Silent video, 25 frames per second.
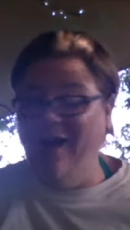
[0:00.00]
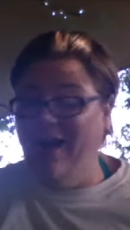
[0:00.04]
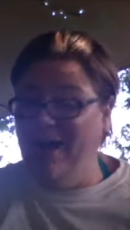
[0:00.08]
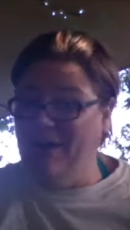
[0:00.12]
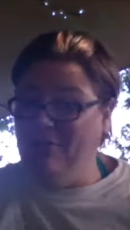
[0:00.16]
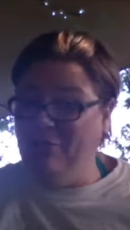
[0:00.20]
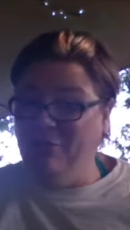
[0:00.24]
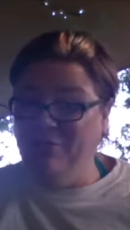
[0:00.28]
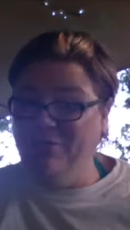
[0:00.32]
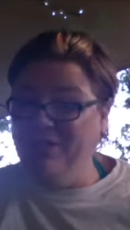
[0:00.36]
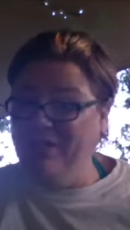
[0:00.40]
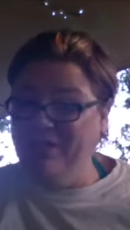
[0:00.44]
of
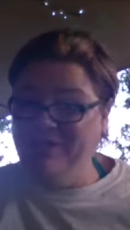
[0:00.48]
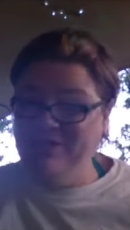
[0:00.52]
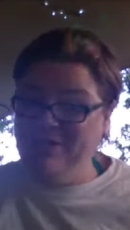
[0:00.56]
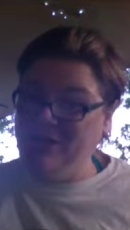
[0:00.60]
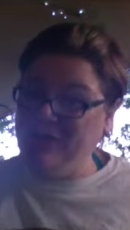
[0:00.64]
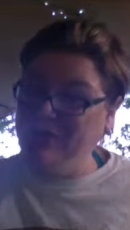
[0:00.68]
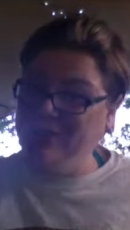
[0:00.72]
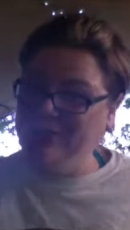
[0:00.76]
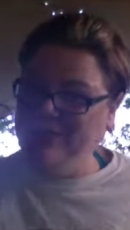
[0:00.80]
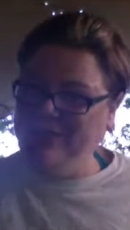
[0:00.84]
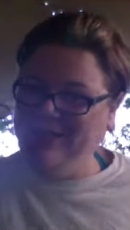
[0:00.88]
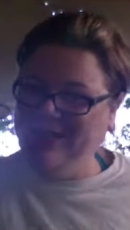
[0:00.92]
all things,
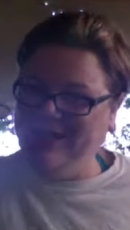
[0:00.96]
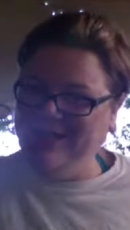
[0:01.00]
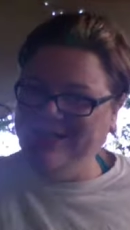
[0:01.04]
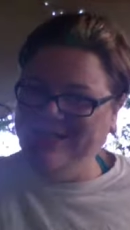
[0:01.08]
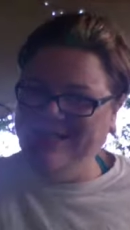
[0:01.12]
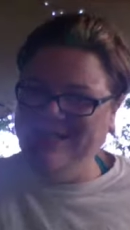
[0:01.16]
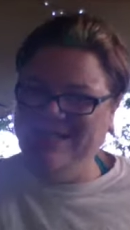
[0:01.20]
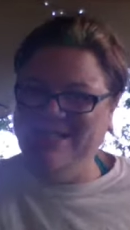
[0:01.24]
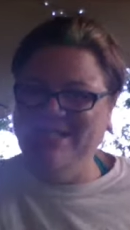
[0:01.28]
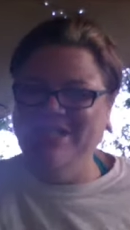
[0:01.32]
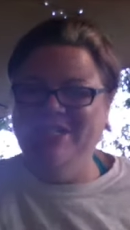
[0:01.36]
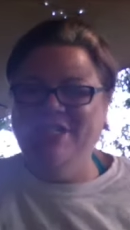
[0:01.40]
going to a
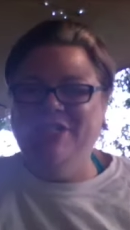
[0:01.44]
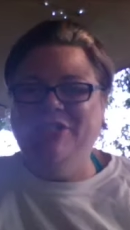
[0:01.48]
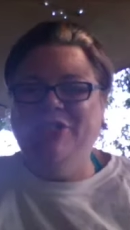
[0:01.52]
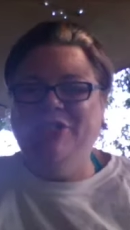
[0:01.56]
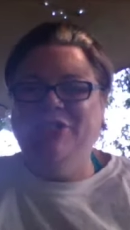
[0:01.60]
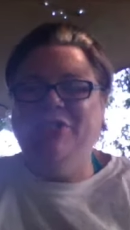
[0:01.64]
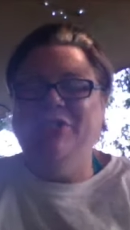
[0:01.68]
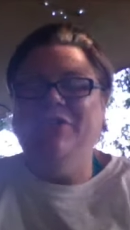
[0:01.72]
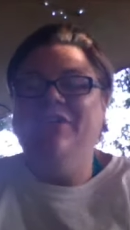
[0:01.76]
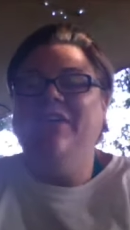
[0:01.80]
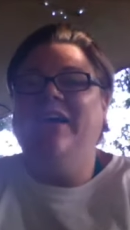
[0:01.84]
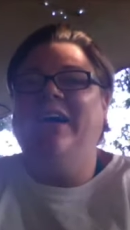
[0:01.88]
dietitian to
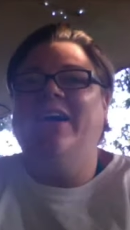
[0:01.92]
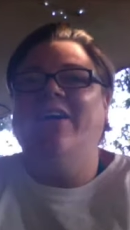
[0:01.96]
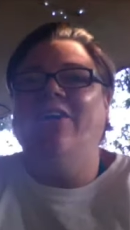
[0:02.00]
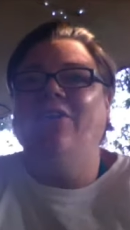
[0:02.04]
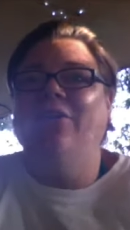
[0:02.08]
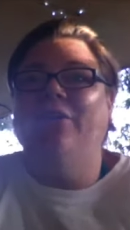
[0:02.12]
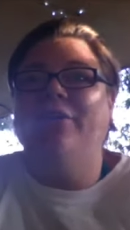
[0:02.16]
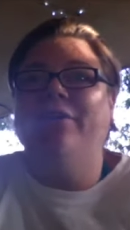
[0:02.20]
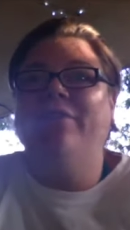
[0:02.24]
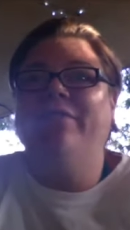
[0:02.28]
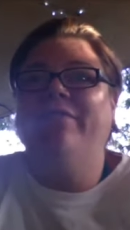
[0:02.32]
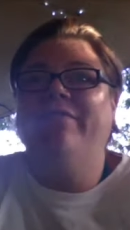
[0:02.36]
do a whole
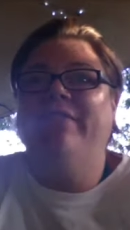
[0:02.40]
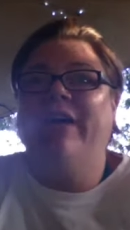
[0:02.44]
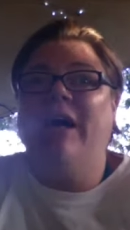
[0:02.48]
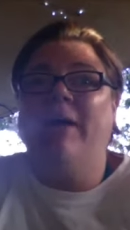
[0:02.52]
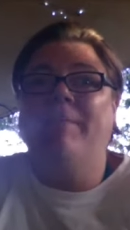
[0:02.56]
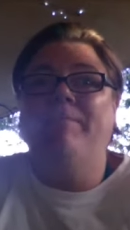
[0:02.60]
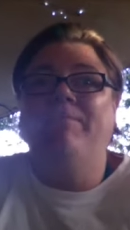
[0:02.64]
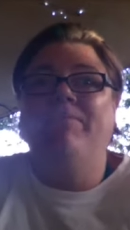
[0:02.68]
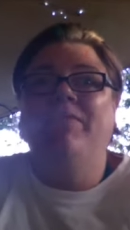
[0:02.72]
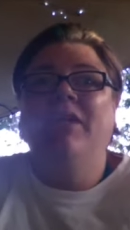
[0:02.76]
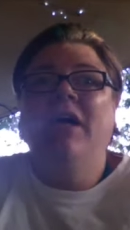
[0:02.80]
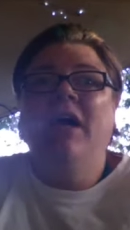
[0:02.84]
lot of
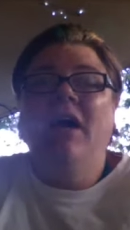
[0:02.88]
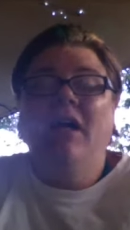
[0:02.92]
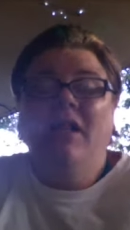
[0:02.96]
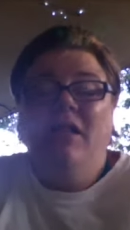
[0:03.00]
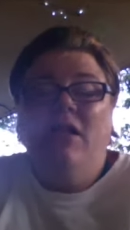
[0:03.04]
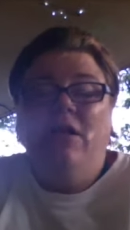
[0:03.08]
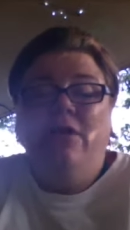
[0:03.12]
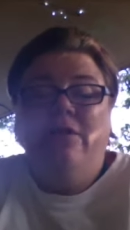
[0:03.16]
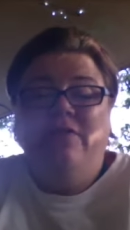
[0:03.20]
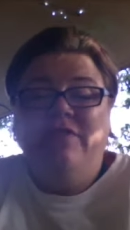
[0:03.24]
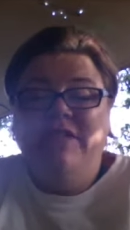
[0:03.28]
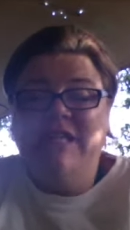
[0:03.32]
um, a
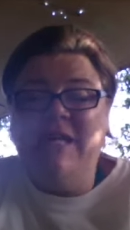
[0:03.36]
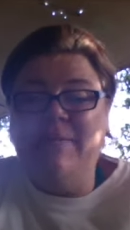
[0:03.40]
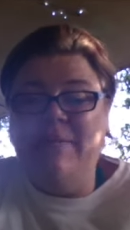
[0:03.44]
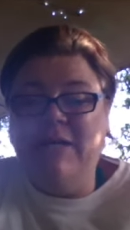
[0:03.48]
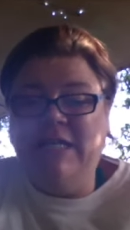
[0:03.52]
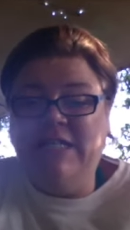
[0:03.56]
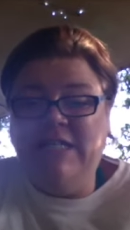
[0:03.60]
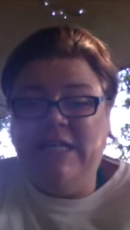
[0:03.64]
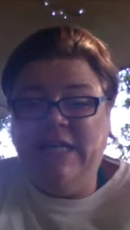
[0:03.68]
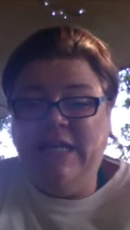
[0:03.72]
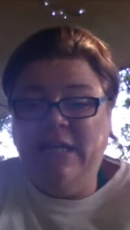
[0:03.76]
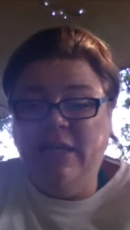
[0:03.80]
lot of
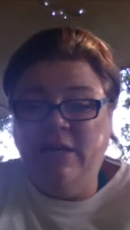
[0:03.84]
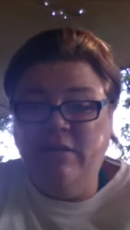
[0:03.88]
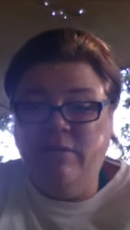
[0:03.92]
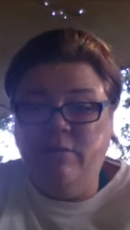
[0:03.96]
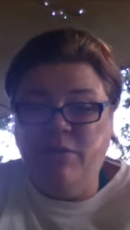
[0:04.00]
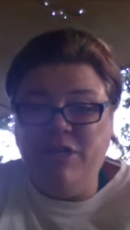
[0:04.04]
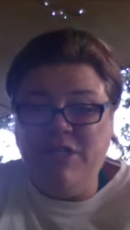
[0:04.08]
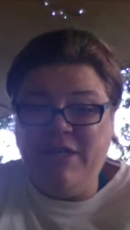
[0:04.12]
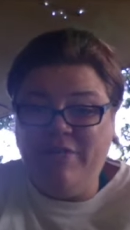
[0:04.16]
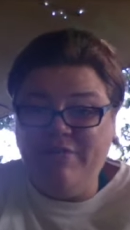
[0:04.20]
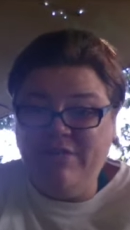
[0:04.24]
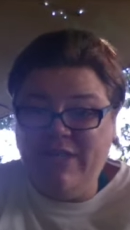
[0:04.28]
CBT,
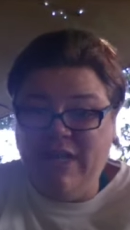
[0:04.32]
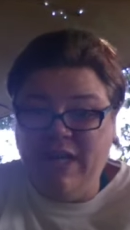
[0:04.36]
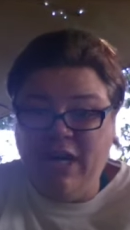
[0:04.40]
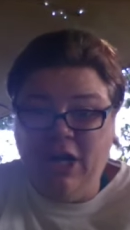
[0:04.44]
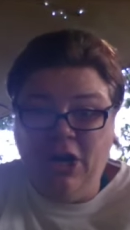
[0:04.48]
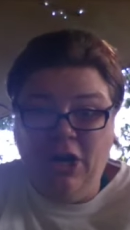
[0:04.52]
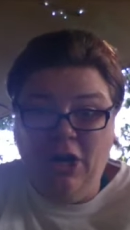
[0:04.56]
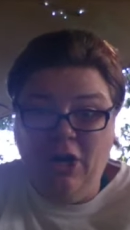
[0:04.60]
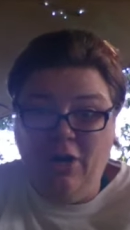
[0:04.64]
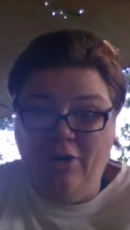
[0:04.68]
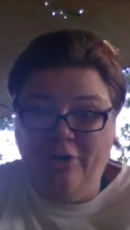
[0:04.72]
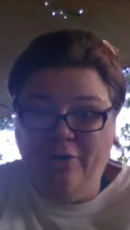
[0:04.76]
which I've done a
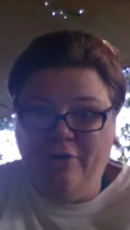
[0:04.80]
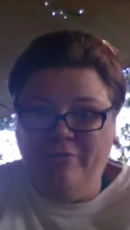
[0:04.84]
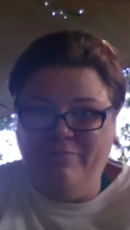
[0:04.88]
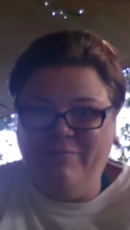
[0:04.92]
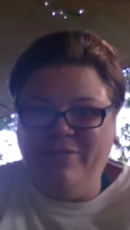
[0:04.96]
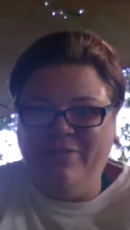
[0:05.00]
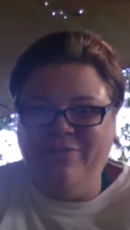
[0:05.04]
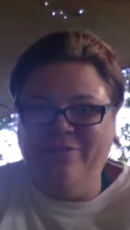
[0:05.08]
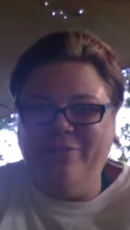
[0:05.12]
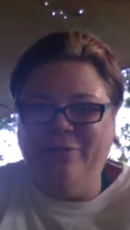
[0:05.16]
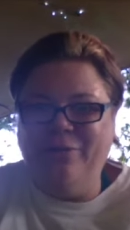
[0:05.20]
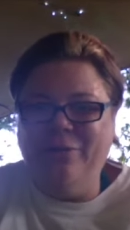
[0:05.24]
lot of
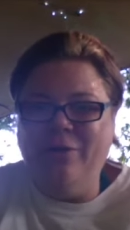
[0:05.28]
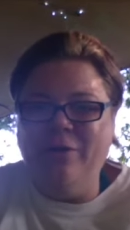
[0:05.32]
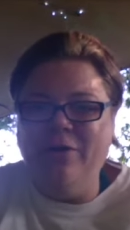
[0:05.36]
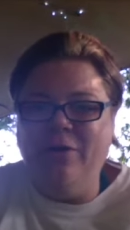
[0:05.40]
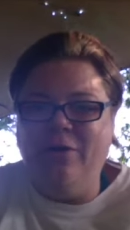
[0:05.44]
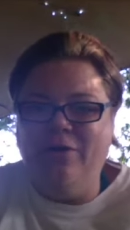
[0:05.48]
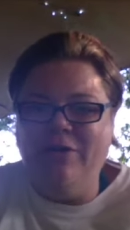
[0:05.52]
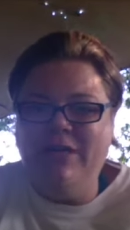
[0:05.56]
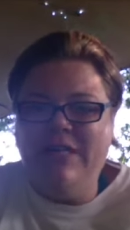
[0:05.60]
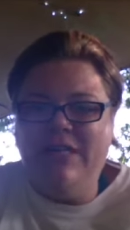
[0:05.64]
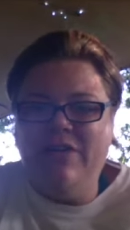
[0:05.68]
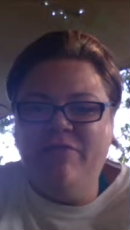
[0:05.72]
before,
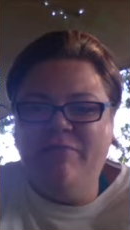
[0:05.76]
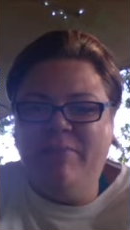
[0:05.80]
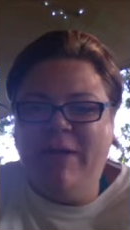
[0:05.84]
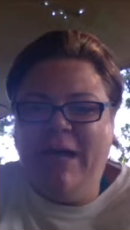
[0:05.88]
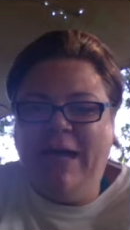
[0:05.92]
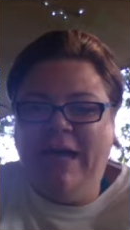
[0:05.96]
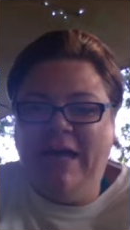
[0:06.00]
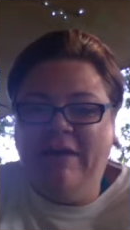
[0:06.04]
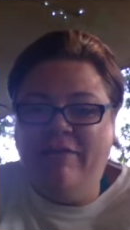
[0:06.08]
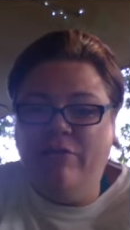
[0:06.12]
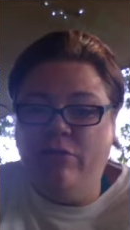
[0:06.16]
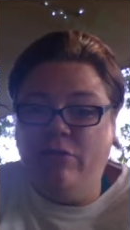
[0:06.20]
cognitive
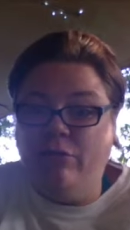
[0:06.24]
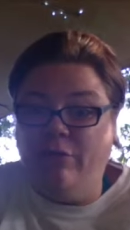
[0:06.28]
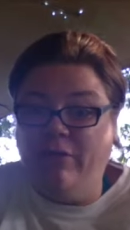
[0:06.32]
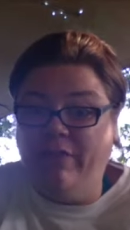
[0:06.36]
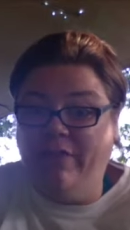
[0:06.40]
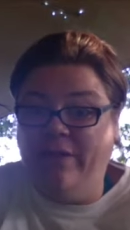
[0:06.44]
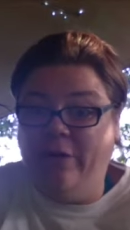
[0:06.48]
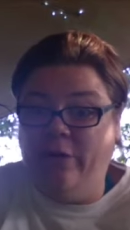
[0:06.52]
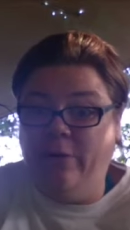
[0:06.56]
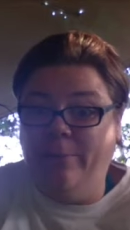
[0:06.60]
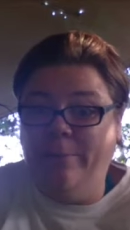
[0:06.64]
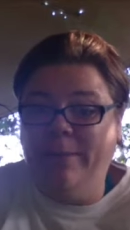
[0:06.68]
behavioural
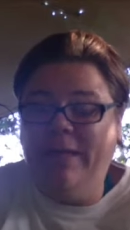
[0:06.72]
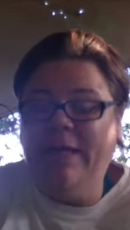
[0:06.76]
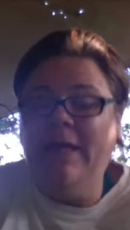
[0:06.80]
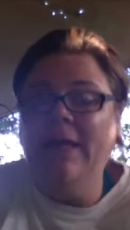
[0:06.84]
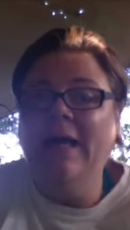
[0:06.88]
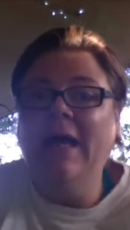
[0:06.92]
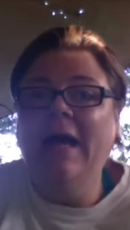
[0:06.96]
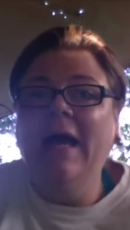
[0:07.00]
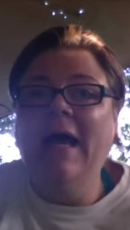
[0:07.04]
therapy,